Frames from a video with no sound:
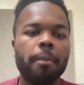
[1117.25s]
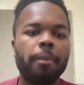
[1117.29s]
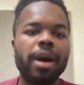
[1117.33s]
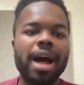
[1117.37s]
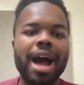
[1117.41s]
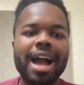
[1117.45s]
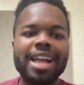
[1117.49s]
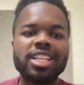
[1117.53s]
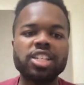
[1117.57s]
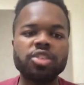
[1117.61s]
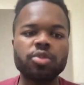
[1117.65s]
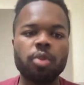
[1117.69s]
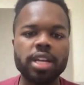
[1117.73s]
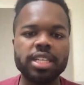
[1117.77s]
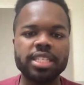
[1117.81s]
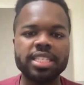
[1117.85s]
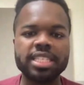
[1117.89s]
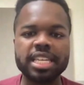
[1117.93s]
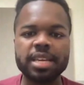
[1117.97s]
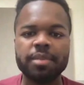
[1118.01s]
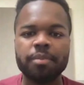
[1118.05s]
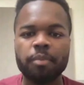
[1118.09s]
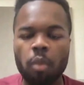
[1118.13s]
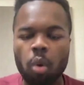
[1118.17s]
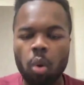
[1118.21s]
But I just want to
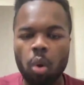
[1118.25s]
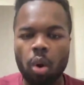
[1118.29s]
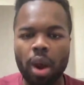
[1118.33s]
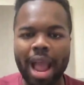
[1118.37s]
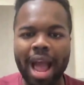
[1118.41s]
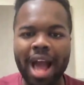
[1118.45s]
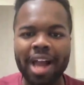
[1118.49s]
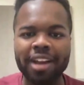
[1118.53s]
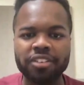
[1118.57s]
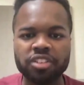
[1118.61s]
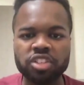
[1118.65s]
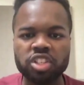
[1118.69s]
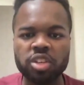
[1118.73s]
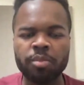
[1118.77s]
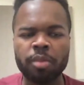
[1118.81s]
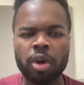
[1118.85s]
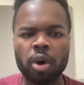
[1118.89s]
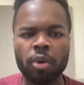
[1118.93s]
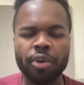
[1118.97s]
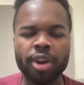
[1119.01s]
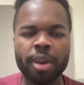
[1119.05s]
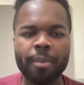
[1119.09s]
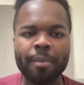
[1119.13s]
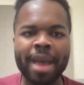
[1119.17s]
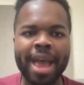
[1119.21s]
see more out of
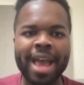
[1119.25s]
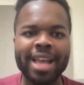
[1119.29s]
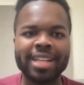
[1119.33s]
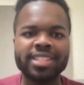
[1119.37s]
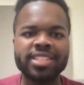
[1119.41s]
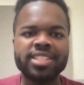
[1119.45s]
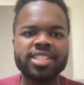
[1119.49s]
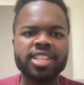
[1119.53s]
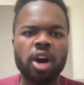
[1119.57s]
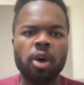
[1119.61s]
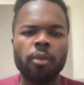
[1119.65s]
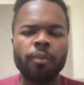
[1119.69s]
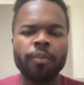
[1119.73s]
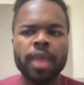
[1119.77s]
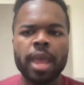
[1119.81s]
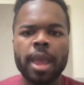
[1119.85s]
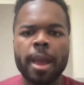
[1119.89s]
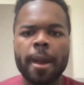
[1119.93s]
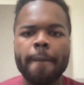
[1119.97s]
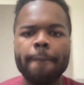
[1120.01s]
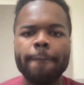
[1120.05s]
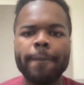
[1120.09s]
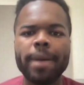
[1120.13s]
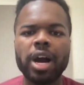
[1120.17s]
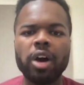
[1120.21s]
Simon Nemec. So
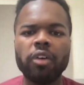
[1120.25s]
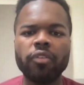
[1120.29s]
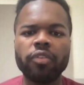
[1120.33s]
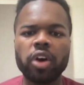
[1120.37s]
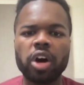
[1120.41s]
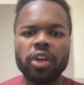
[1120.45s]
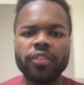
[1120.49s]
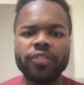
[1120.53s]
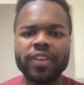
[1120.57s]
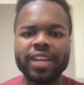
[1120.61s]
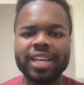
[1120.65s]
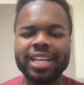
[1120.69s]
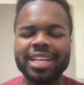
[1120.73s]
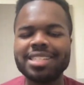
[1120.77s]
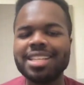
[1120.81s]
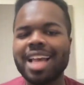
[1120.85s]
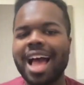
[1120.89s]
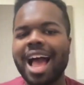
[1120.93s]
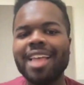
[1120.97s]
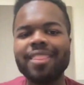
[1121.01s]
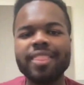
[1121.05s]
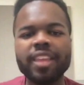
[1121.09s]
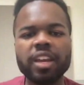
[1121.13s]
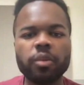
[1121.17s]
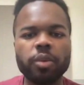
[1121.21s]
my overall thing is
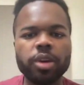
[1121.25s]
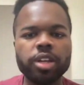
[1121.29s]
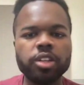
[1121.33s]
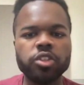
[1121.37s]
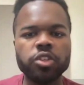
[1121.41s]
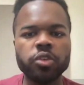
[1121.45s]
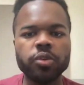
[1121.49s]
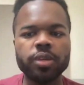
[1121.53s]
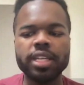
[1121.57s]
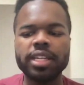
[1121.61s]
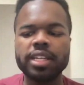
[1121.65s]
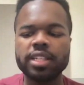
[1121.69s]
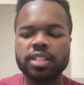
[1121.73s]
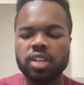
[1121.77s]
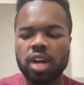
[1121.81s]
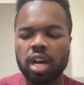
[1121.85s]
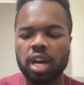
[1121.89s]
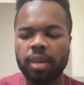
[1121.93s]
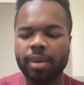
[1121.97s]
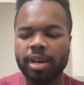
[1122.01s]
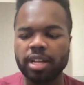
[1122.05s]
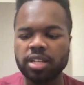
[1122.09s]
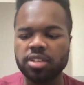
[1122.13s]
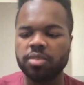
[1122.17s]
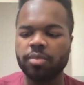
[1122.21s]
I think we do need to talk
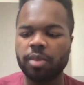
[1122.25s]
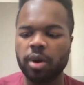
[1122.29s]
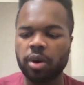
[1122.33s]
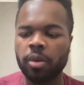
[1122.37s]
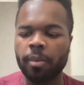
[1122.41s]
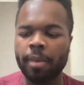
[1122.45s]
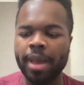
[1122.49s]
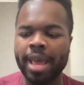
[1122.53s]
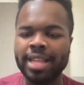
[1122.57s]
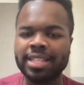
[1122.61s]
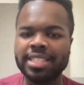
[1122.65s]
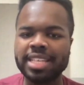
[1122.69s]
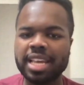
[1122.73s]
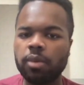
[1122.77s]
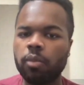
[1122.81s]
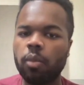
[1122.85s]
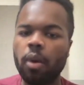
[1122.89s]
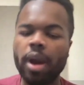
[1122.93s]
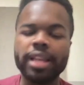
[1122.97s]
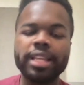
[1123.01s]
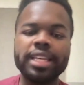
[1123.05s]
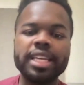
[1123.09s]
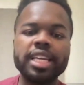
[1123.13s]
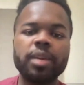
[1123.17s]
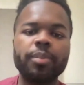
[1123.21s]
about Simon Nemec and
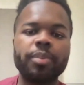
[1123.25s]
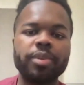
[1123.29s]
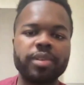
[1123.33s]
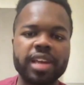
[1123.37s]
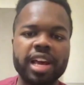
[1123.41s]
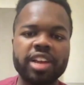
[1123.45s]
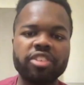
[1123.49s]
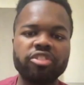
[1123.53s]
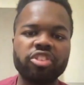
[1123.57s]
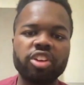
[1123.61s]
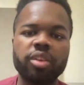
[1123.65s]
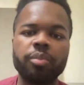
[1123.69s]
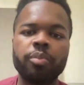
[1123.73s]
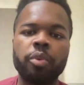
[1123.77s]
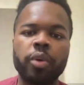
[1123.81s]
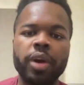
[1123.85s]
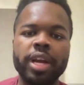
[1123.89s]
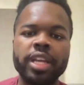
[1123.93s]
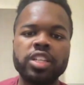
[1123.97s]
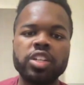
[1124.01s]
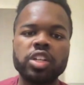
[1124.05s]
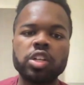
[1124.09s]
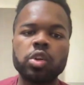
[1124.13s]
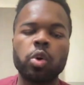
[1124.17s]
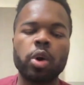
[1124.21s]
what he could potentially
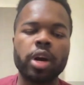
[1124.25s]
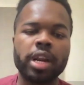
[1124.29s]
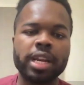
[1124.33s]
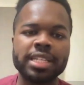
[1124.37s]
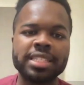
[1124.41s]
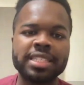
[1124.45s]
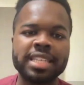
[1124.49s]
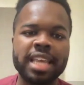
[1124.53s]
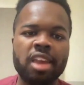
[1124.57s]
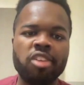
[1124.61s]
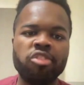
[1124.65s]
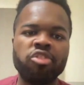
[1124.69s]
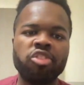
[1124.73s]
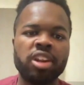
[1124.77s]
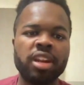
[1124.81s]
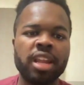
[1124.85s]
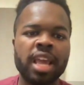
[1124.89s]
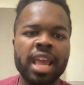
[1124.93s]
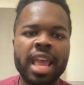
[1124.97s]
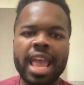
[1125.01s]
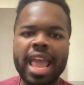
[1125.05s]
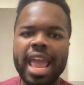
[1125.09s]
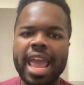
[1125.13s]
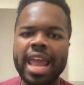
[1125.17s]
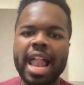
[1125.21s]
bring to the organization.
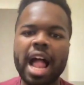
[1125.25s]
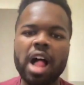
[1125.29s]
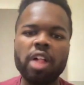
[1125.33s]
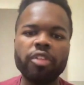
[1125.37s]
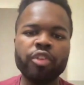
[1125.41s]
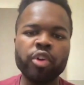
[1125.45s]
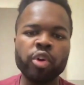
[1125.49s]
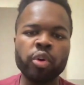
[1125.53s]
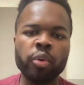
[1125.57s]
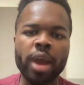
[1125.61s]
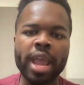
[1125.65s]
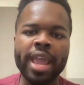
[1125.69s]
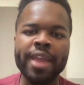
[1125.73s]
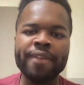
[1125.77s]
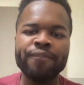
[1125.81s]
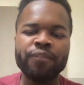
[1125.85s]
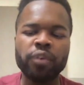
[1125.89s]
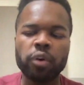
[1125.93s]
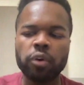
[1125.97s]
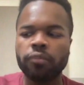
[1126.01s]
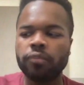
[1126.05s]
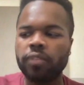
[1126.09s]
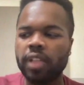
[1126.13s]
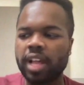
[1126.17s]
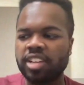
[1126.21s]
And I'll do a
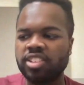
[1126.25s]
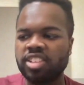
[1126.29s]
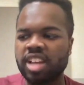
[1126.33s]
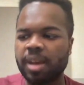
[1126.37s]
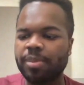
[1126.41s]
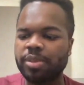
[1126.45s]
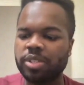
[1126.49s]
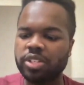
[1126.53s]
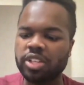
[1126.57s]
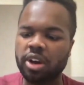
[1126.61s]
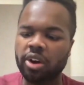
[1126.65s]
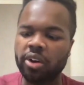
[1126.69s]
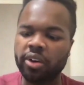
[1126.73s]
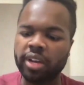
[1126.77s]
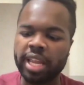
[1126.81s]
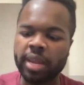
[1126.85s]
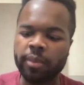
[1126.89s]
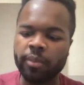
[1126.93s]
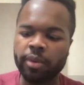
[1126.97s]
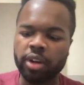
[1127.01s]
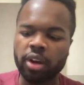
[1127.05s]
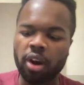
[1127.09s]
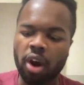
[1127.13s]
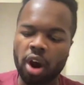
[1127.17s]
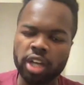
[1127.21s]
full-fledged episode in
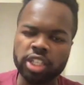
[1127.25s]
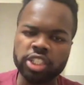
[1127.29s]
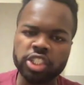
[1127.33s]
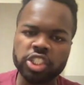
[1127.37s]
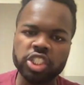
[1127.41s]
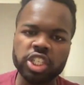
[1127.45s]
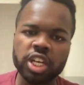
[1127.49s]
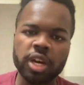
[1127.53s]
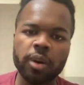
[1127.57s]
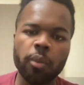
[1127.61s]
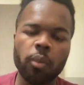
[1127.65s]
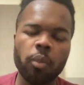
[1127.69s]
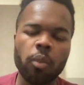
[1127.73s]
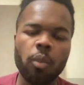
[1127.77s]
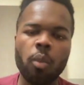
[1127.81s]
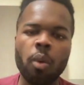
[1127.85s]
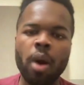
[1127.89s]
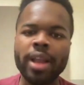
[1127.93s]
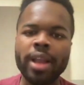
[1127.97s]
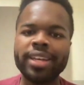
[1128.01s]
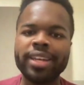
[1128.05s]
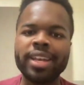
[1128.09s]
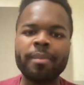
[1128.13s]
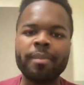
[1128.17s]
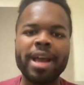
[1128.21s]
regards to
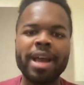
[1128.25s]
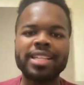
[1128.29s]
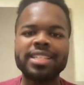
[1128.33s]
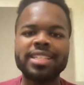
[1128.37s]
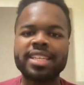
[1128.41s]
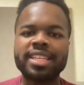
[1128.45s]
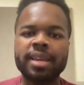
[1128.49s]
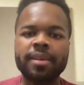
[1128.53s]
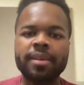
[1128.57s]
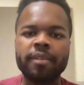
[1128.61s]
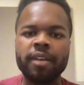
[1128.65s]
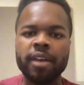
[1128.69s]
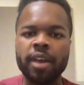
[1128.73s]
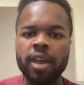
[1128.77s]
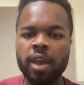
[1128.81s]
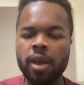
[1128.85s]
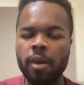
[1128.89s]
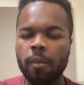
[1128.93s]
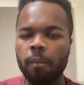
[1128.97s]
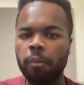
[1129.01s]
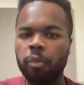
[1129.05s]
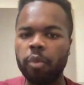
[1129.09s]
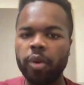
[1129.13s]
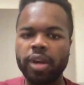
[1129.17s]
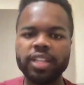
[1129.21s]
what Nemec can
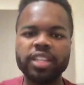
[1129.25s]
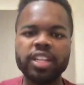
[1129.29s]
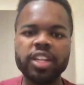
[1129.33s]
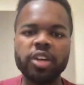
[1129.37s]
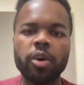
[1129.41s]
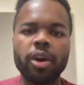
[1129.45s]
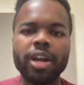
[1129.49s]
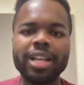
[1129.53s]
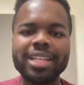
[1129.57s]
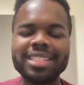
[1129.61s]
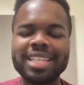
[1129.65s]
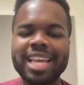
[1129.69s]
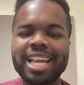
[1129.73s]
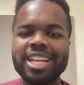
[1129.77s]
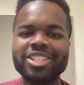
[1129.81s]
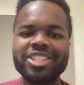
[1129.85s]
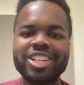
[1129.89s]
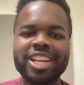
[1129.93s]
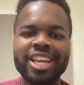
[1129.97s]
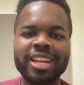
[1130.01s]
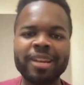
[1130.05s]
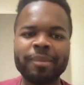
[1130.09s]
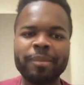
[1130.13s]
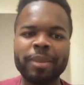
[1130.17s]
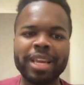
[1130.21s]
bring to the
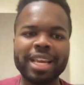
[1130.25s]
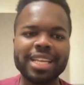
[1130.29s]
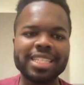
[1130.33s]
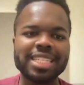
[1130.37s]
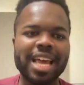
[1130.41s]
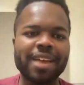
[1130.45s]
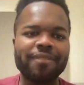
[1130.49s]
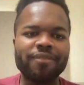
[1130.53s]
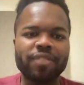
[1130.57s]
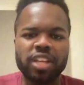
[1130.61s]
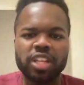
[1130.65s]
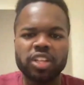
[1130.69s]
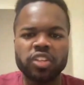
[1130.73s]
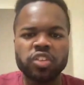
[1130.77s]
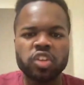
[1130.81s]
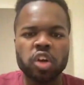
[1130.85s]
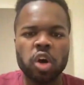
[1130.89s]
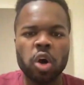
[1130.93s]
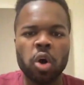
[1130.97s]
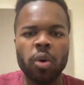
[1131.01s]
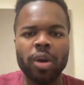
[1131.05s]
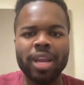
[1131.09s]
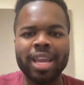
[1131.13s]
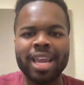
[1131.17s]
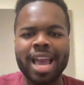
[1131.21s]
organization, because I feel as
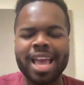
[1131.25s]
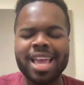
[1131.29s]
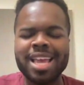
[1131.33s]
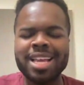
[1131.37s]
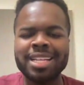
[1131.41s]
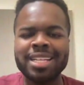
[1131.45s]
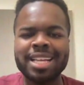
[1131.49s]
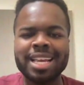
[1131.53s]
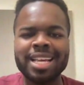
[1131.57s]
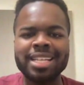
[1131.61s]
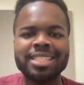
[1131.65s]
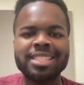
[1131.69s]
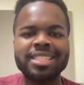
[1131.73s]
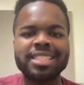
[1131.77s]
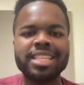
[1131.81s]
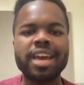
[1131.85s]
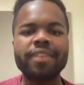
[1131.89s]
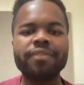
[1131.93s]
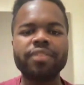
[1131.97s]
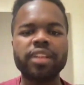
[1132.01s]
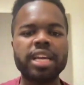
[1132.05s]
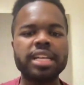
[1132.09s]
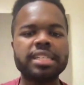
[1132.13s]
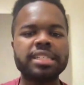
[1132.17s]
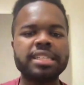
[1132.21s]
though it's
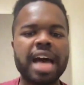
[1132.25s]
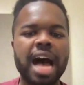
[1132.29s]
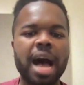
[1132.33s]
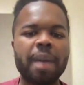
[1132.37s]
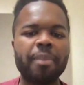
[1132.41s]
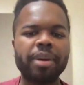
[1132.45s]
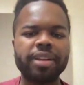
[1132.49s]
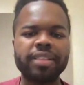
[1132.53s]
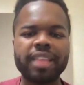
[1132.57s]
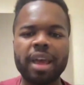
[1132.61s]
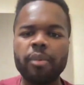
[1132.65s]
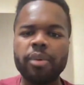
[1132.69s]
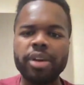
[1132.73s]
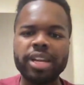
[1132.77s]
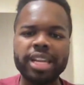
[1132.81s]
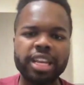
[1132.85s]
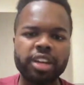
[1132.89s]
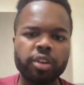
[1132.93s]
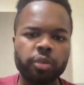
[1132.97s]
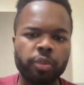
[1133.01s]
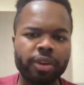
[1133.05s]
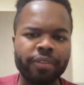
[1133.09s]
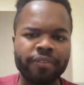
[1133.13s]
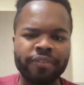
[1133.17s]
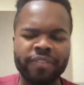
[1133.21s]
definitely a topic that we need
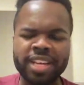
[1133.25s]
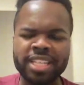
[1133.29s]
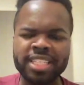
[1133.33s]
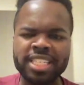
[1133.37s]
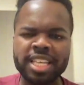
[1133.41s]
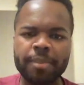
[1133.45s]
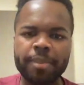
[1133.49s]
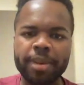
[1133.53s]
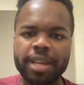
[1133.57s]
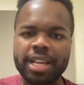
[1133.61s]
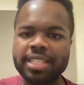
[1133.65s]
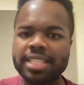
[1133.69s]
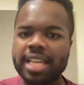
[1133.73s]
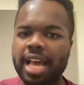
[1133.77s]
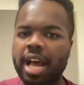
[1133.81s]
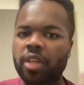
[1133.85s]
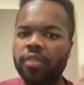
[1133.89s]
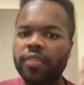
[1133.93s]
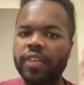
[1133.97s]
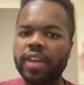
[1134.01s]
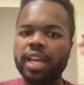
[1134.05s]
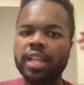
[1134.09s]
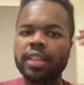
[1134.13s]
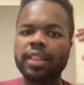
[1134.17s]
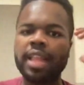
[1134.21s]
to revisit, because I
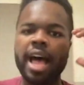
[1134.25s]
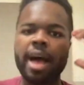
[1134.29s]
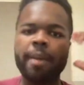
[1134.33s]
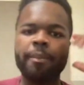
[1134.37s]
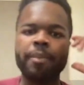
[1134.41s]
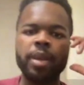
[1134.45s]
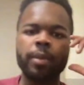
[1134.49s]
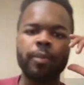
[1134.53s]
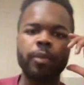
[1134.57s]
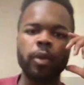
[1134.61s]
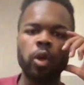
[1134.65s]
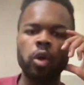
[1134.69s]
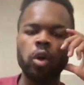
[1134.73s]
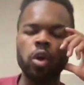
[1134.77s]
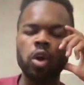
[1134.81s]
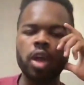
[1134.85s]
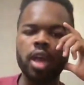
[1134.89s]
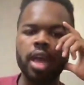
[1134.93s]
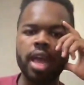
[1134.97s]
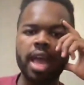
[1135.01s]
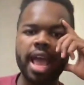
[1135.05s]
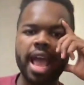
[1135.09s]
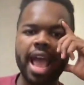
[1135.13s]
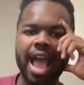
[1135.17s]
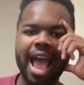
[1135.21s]
don't think a lot of people
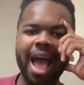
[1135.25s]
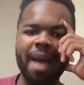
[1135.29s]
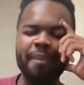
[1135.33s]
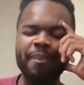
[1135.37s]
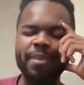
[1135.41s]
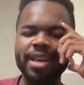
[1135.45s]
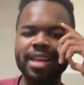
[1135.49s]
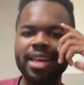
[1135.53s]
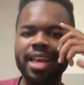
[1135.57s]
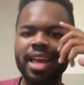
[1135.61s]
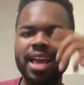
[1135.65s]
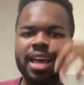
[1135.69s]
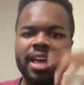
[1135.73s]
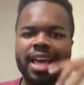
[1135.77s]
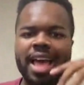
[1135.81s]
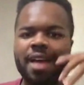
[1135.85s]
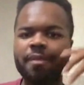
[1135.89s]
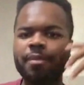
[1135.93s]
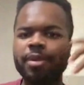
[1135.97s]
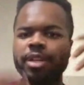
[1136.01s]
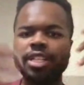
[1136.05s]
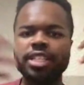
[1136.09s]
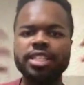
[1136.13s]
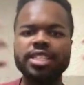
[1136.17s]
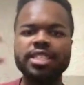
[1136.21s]
have
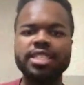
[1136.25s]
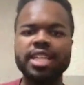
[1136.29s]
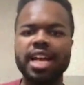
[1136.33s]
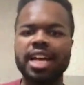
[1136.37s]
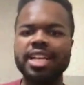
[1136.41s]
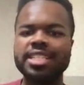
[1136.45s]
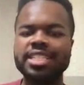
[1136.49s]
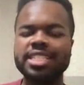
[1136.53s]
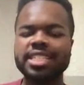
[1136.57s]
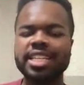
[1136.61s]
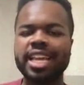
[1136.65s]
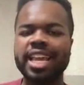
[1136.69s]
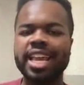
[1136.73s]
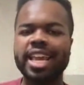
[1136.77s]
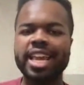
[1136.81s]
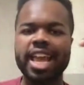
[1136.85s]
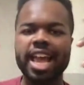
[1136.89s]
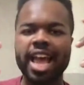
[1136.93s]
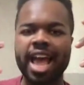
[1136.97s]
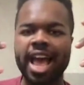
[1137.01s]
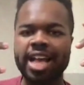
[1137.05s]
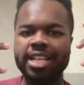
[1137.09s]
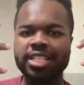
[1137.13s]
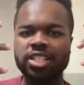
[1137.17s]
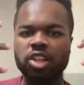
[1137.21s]
been discussing it
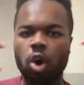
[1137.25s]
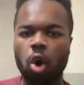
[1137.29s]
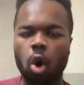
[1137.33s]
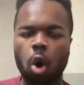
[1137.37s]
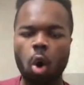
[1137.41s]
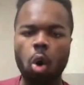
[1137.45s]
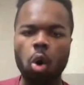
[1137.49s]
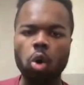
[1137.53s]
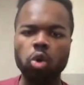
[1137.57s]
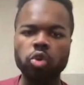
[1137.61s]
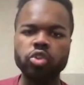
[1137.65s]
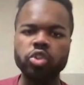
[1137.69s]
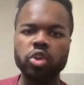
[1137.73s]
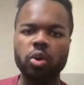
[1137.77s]
as a whole.